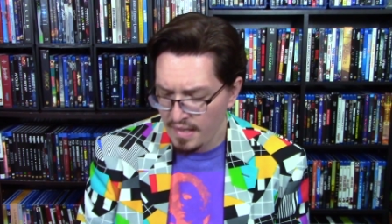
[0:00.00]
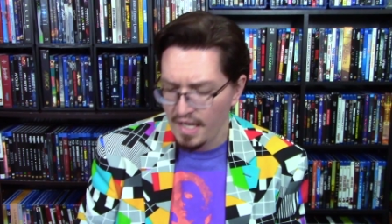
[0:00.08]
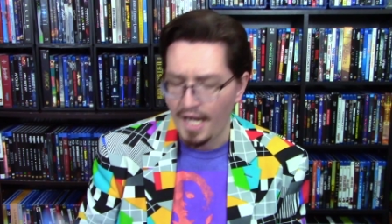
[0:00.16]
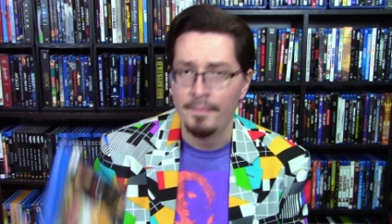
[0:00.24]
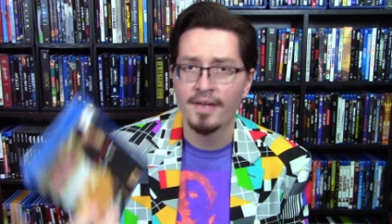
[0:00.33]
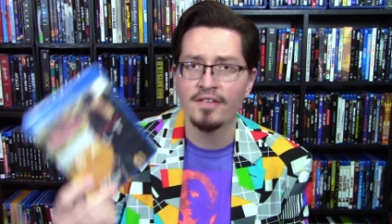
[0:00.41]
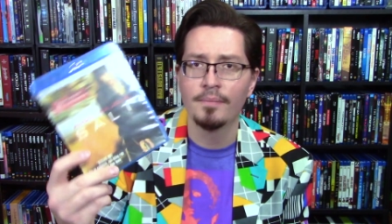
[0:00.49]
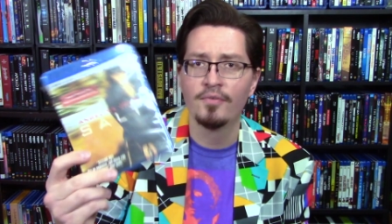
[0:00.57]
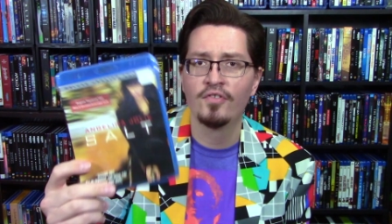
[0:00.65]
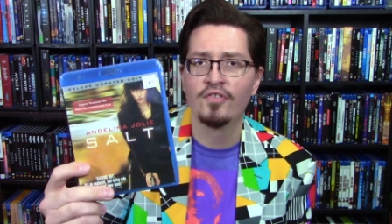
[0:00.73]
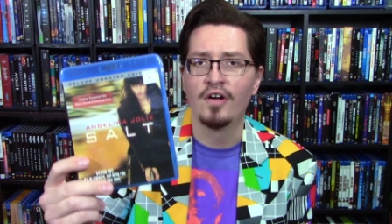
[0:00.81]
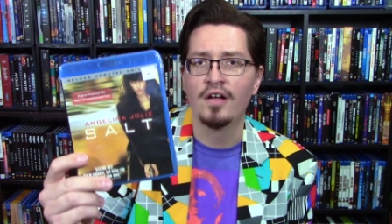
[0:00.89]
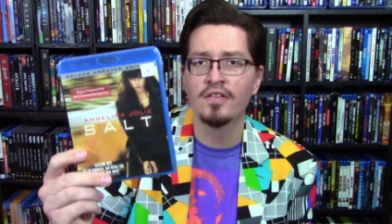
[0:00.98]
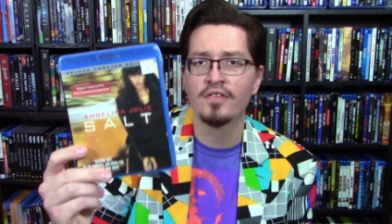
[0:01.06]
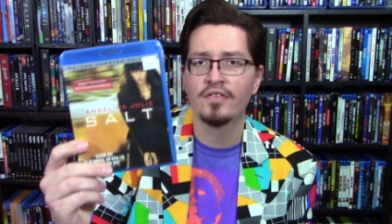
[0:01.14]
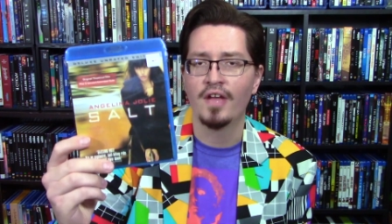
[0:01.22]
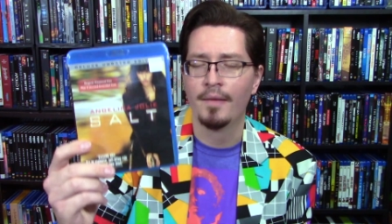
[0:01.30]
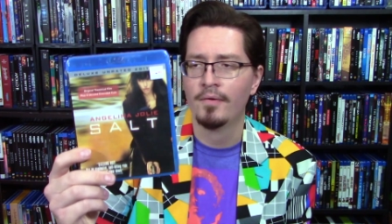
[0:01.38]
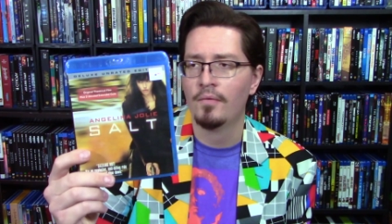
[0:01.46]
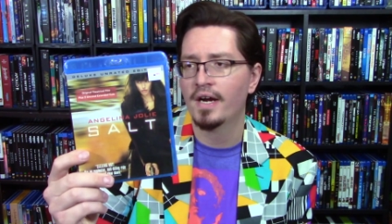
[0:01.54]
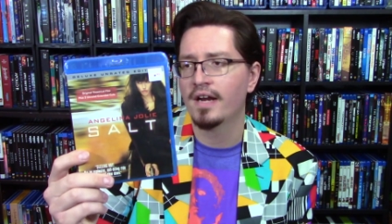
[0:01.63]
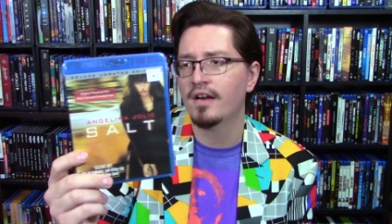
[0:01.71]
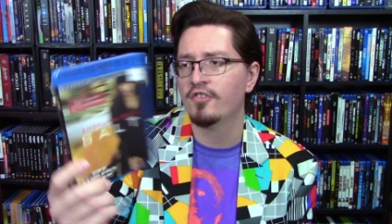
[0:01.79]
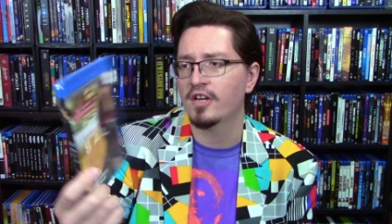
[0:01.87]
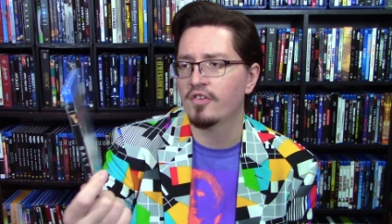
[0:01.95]
I picked up Salt. I've been
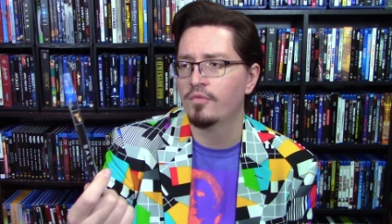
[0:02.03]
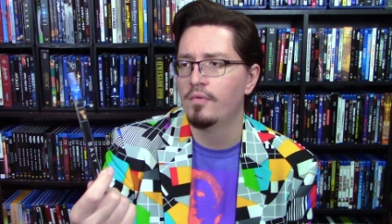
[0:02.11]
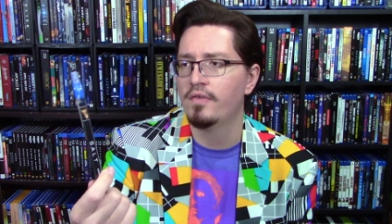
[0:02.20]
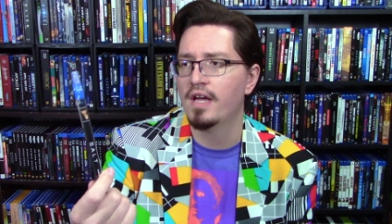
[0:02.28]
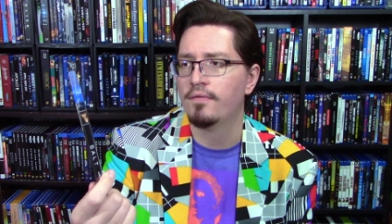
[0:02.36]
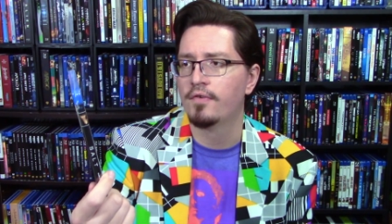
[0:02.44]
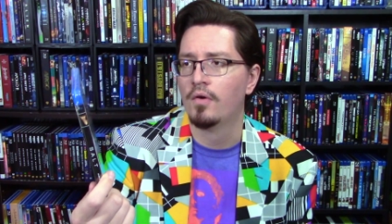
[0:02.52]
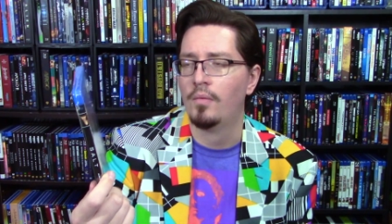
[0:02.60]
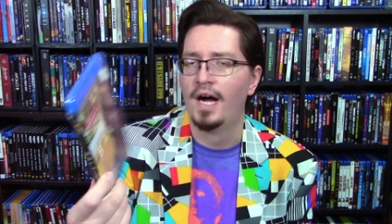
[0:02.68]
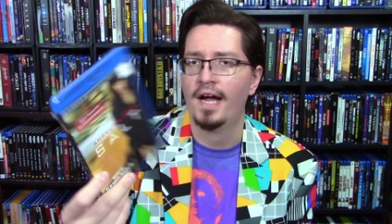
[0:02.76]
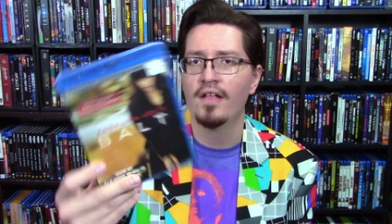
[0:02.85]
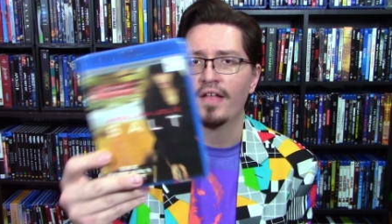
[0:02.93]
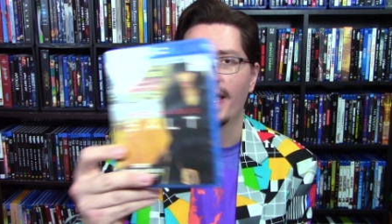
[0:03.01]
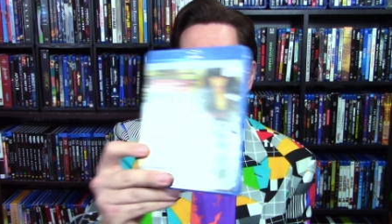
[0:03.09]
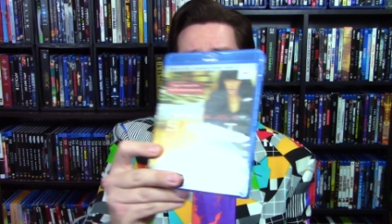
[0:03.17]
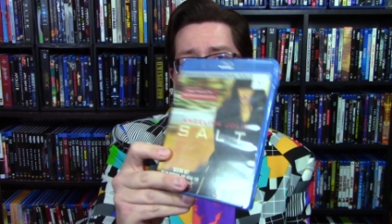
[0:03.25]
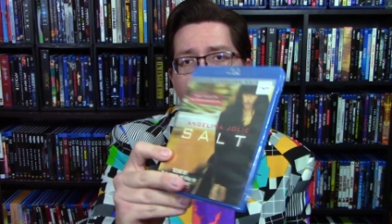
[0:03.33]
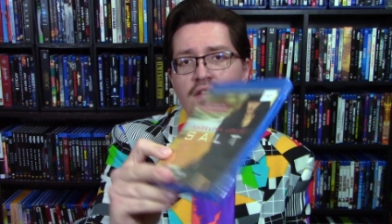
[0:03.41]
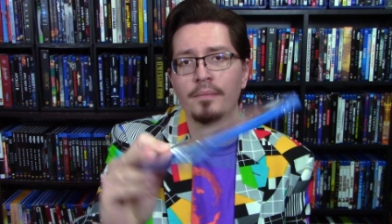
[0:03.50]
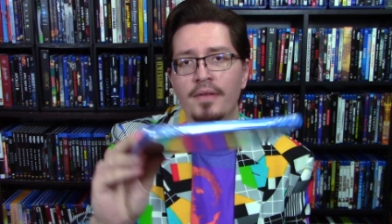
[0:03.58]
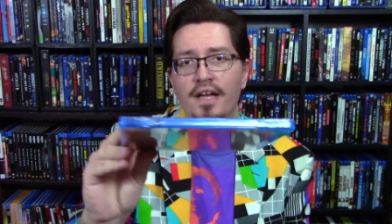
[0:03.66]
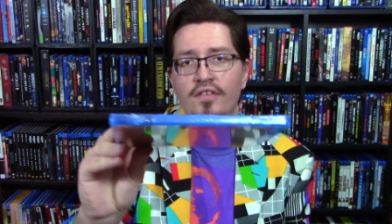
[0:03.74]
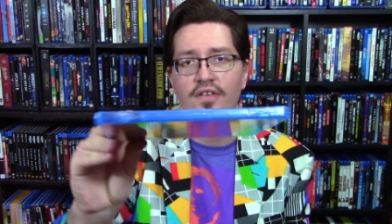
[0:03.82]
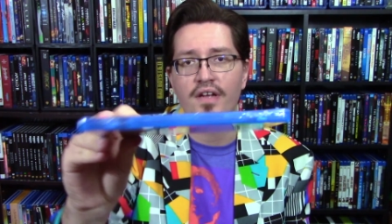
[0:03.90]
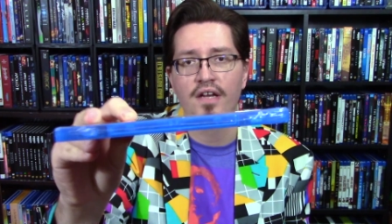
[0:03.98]
wanting to check this movie out for a while, and it's still in the
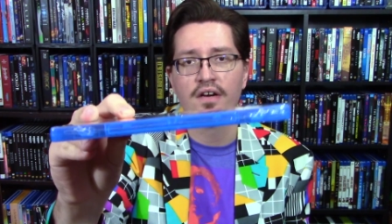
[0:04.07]
plastic.